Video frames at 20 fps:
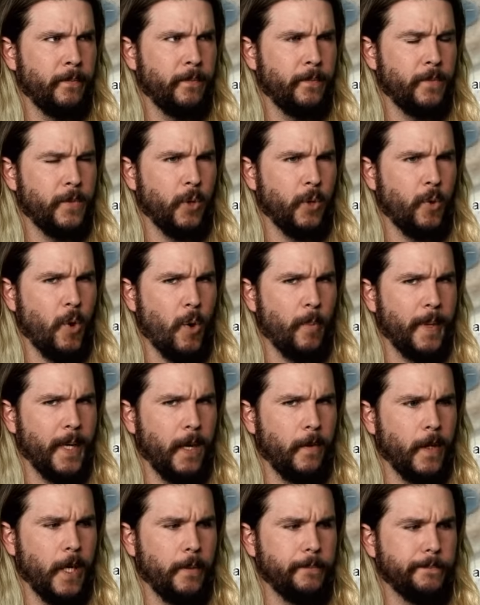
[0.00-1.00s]
Don't quote me on
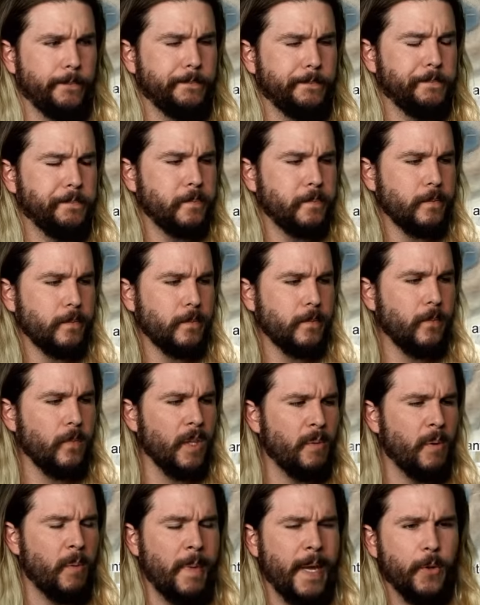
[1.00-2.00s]
that.
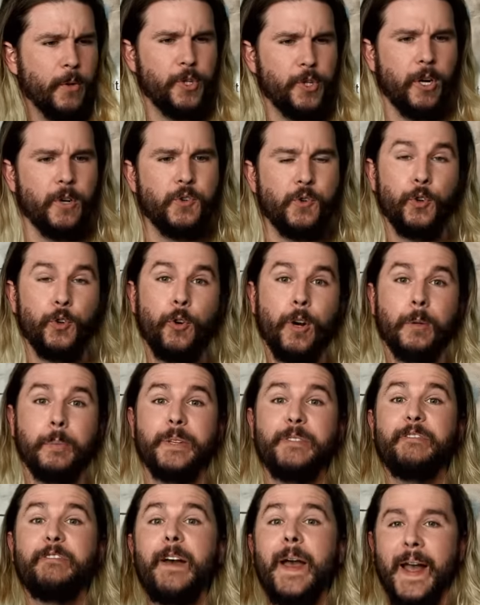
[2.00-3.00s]
But Mako sharks are incredibly
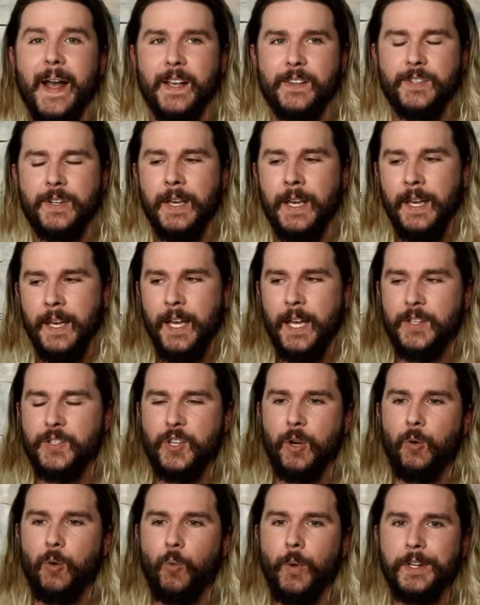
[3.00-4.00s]
fast. And
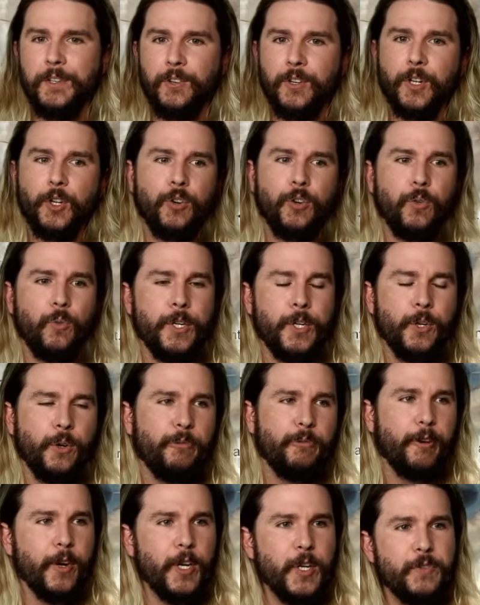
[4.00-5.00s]
so when you're in, when you're a
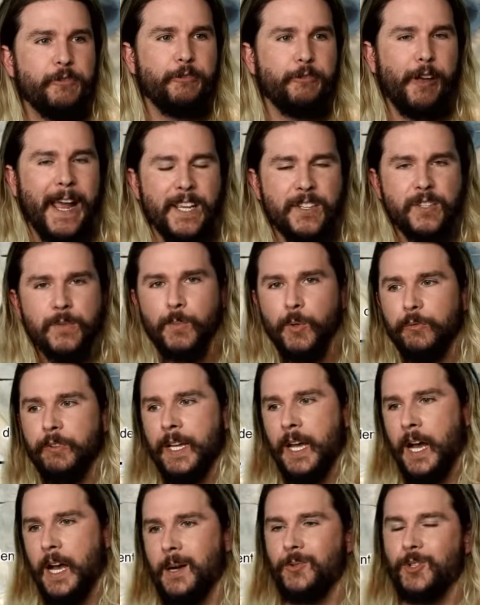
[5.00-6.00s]
very fast moving
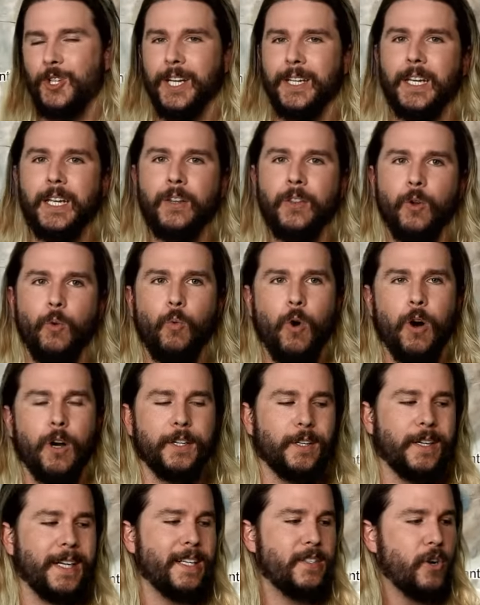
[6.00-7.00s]
object in the
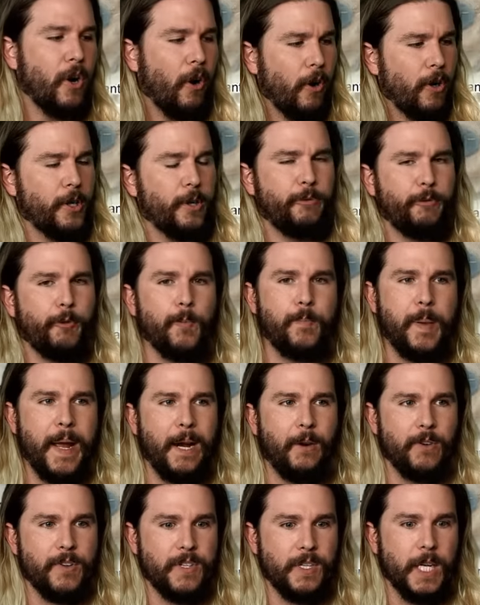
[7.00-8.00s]
water, it's harder for
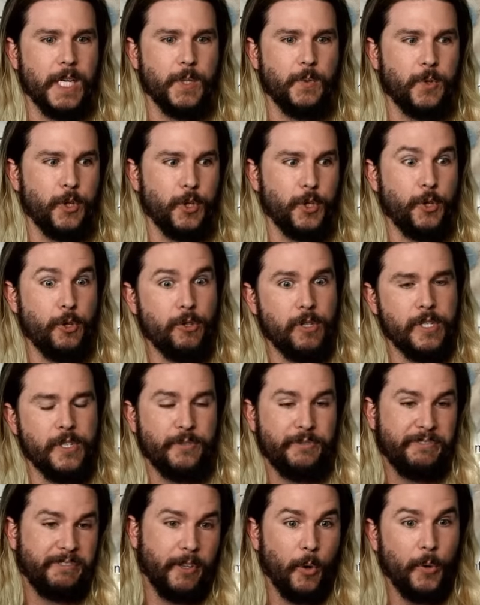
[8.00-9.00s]
parasites, which are usually just
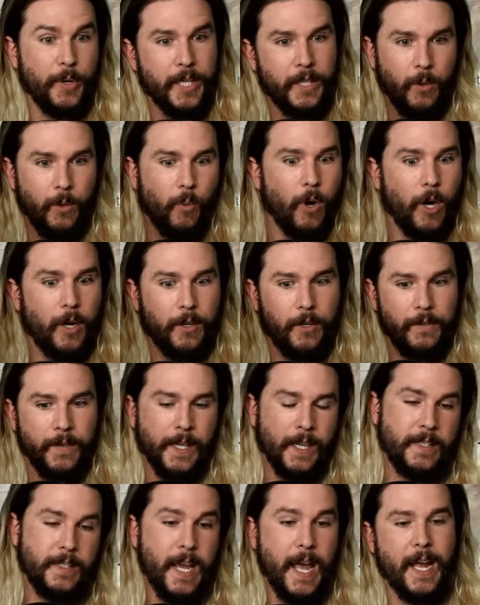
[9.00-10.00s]
floating in the water and then
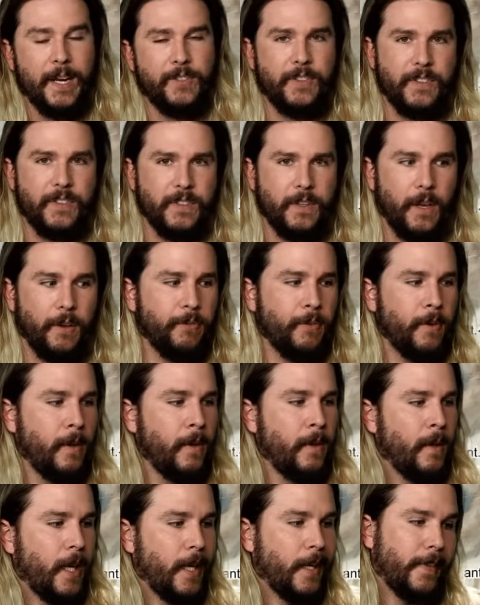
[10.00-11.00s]
attached to stuff
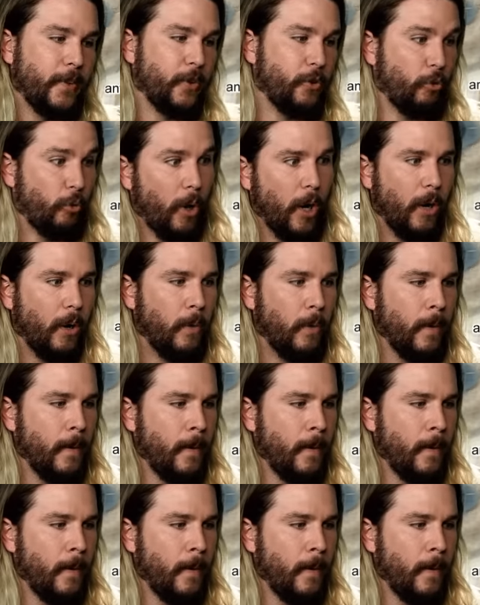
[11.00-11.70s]
and then grow.